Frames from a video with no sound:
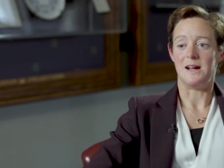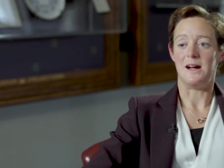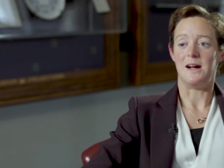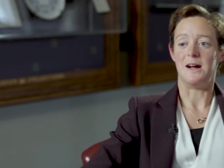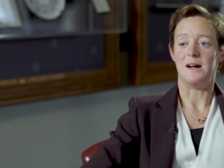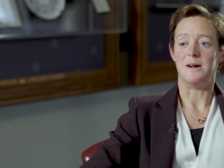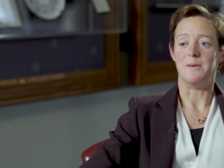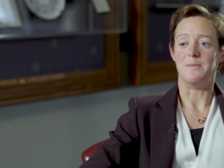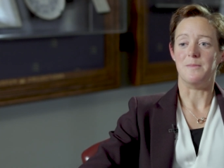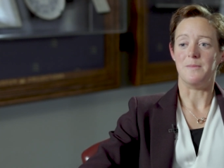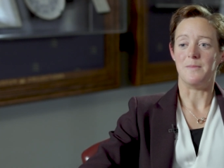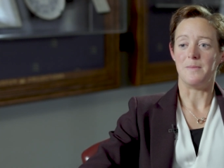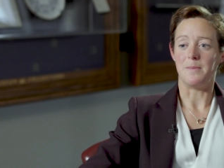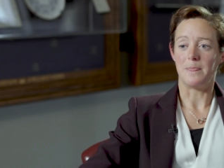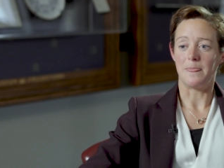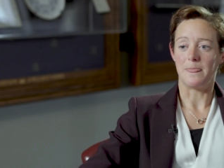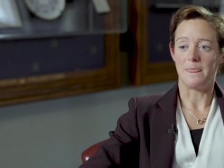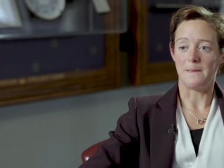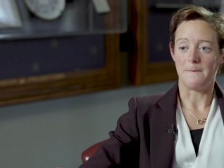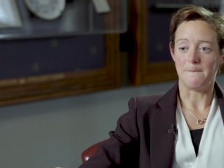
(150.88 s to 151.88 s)
Um,
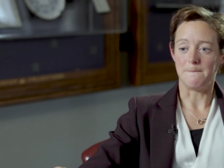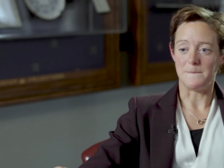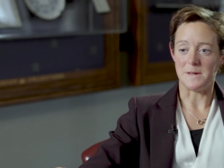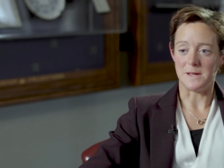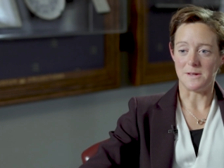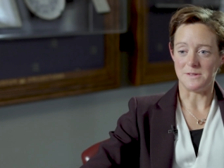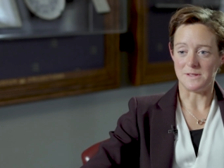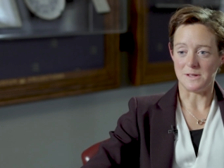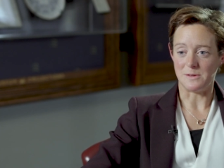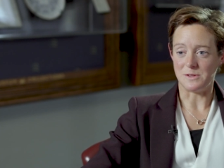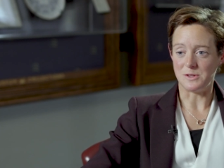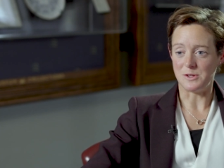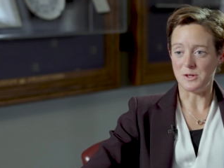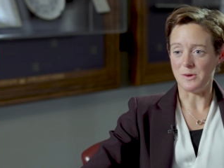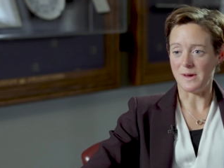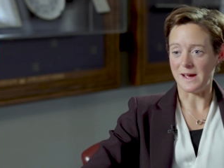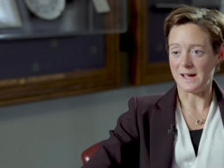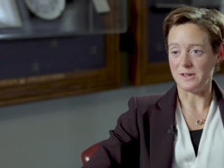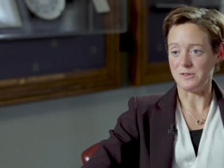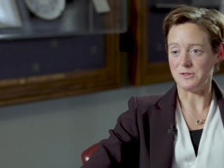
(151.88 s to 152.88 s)
because they were
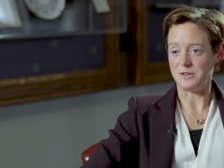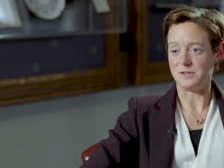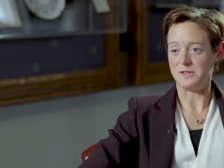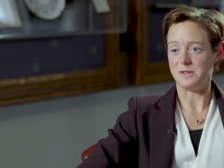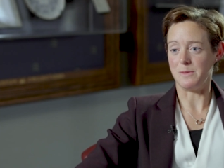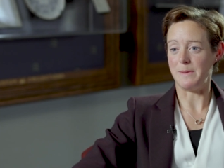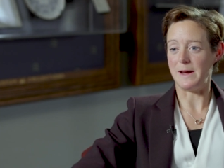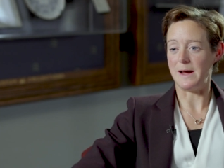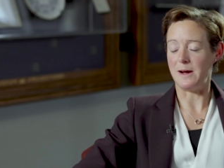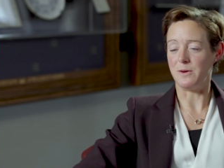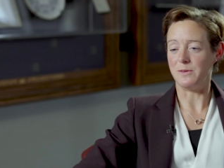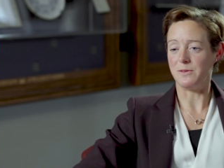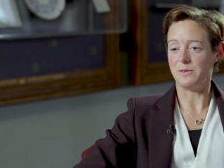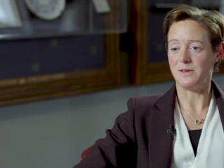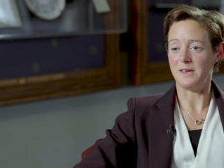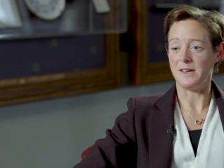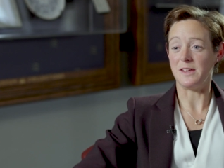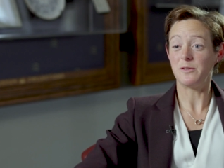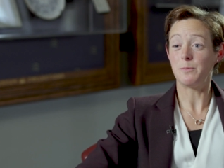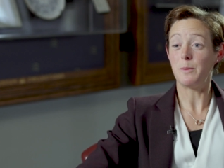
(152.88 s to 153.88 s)
too anxious
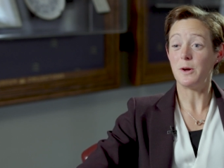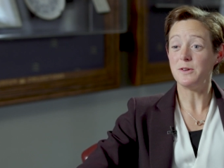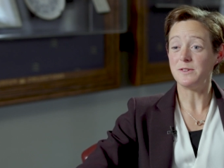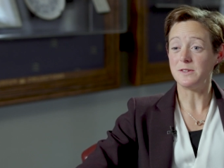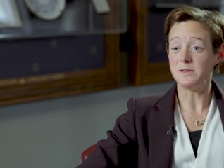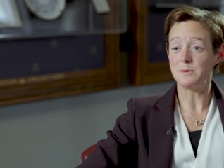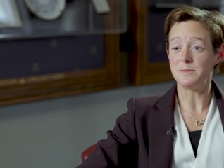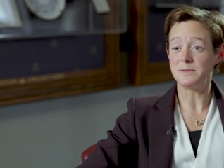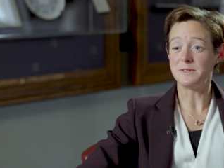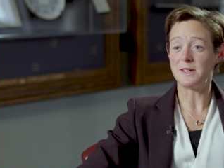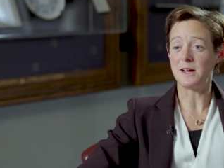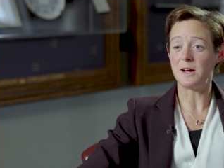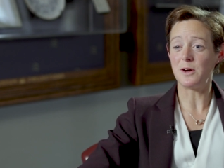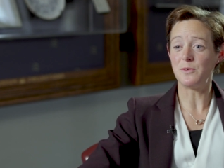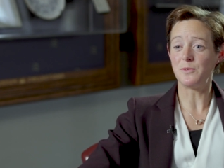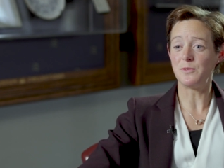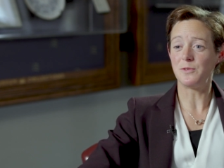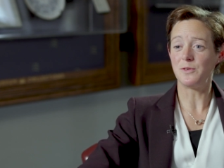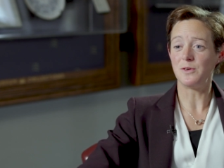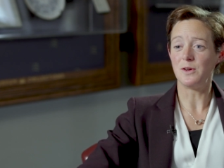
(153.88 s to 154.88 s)
about exposing
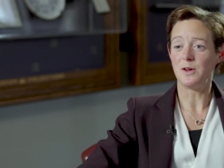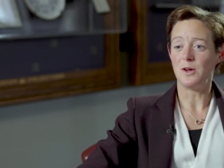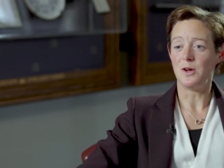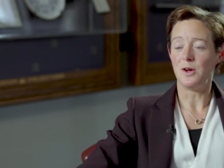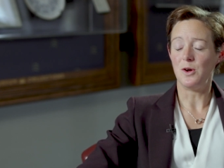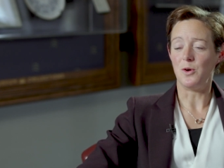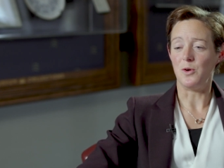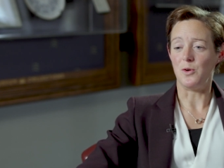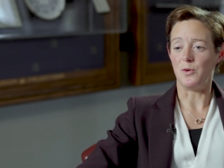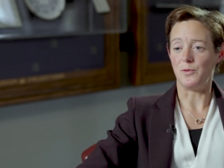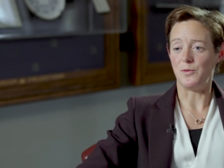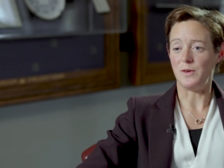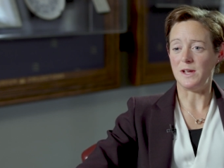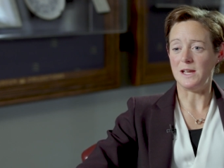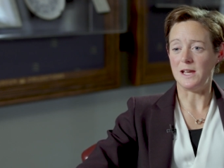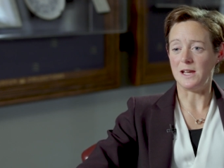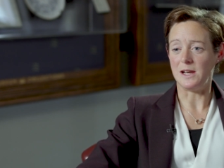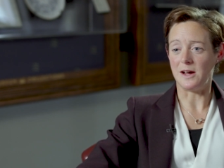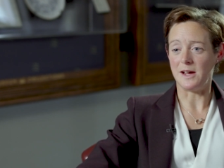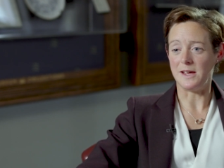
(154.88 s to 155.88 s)
themselves or
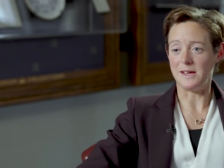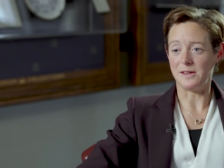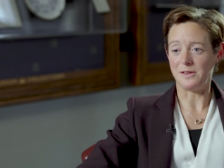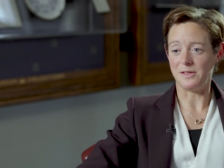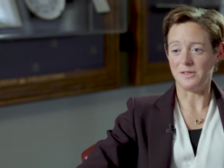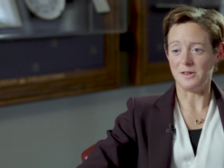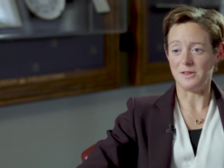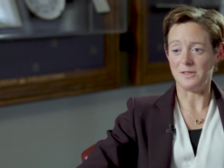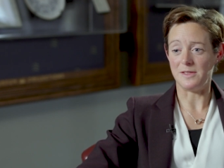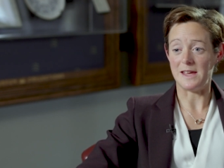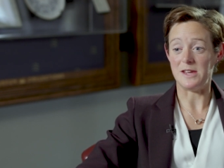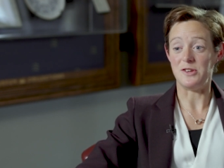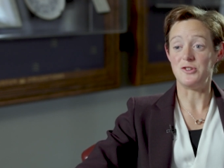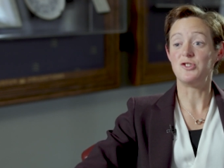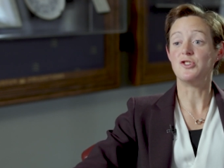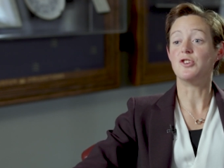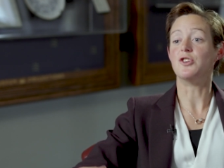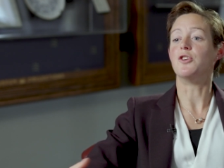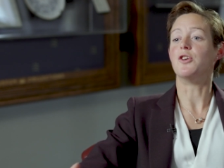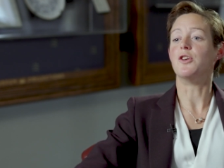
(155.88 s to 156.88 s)
feeling like that they
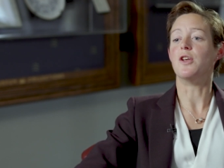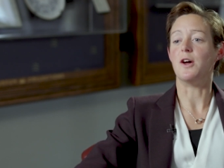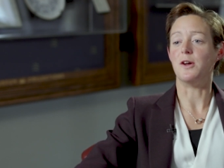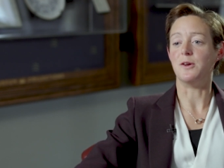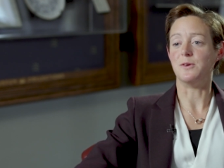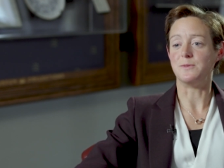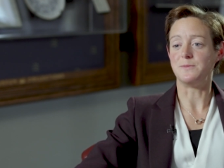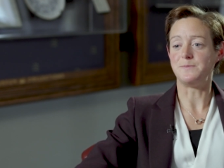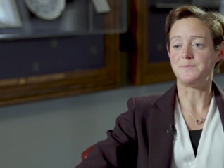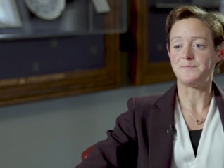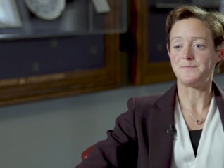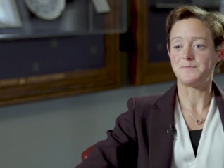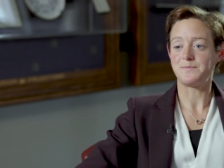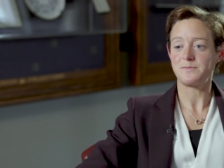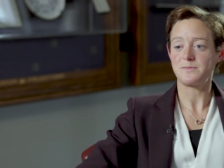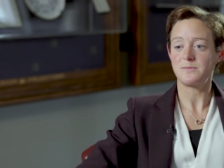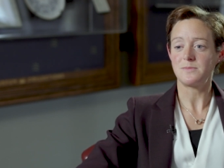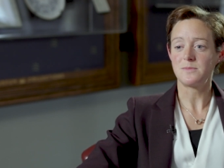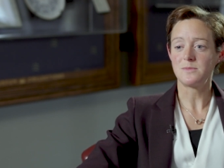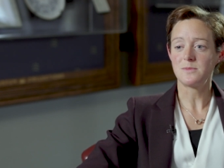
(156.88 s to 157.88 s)
should know.
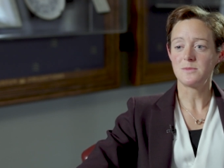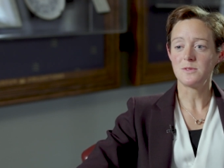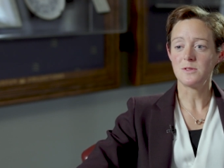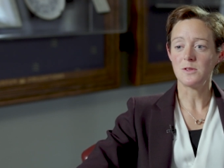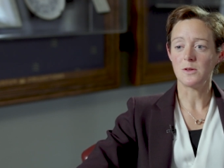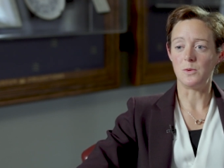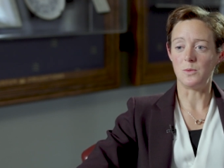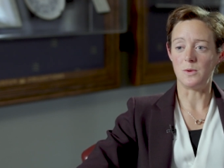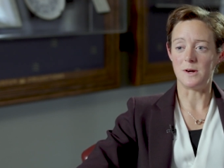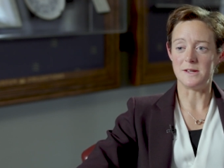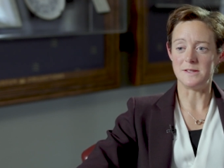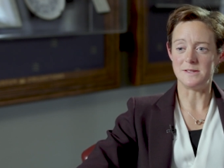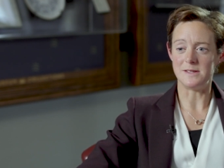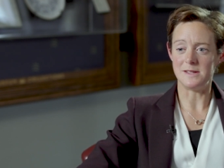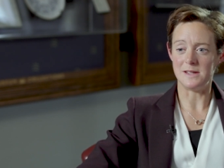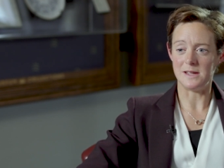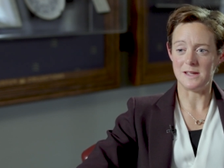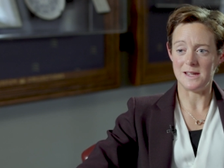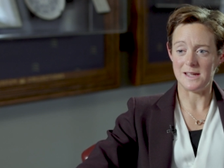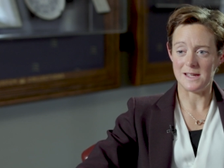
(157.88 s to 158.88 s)
Whereas
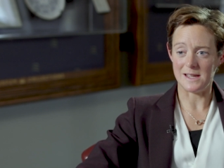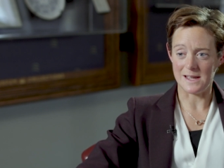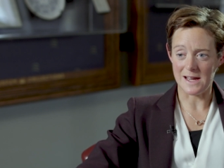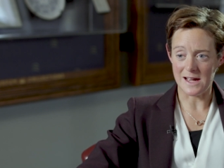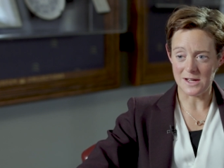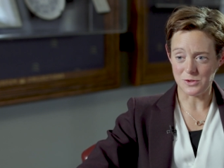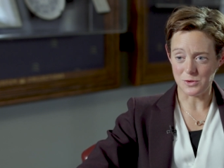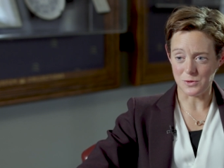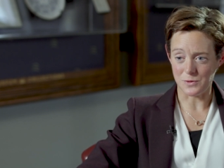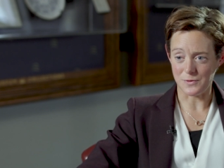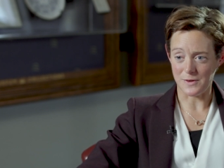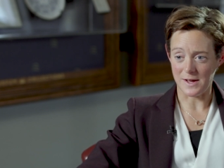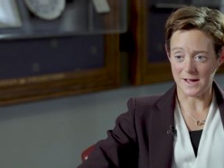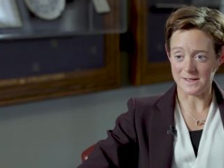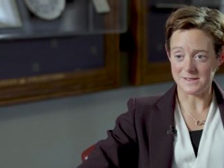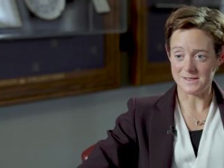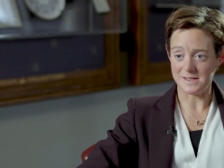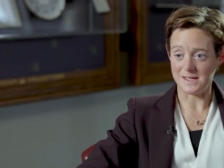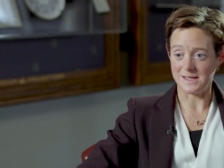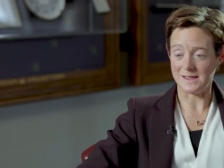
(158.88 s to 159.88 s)
in actual
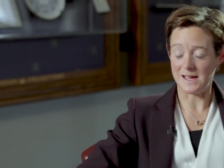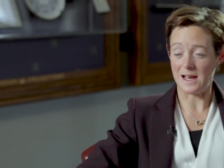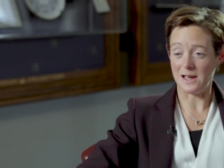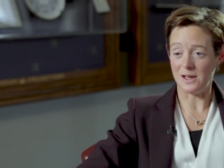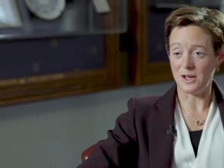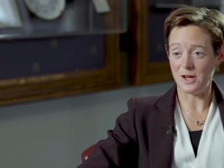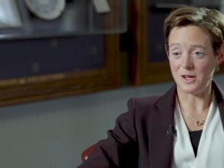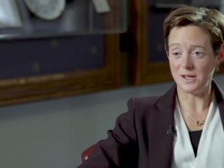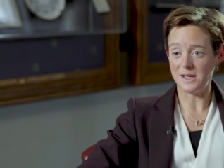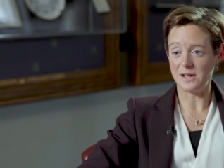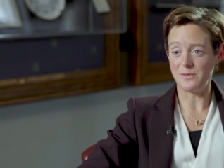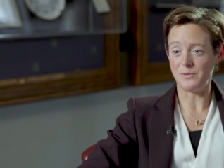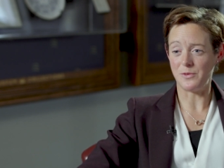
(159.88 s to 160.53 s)
fact, in that learning